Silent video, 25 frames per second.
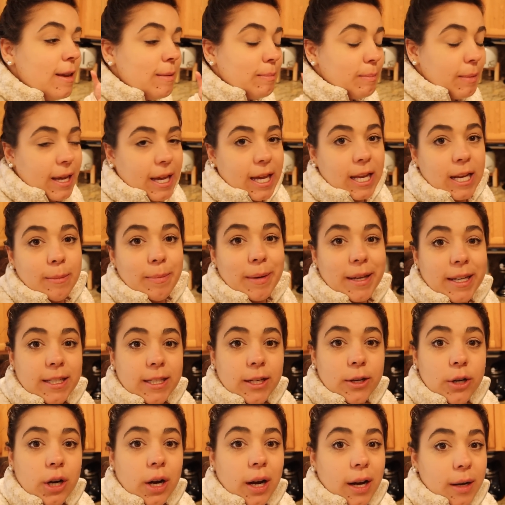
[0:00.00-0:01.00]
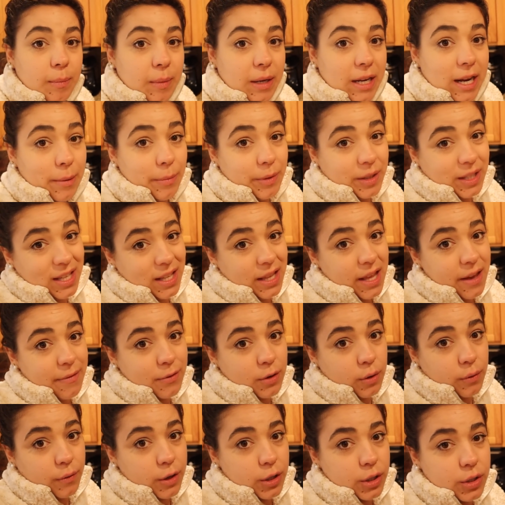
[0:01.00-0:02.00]
making a big dinner and being able to eat
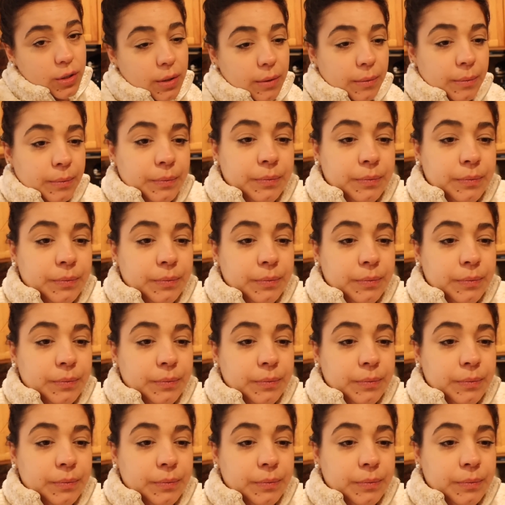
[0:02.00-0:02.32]
leftovers.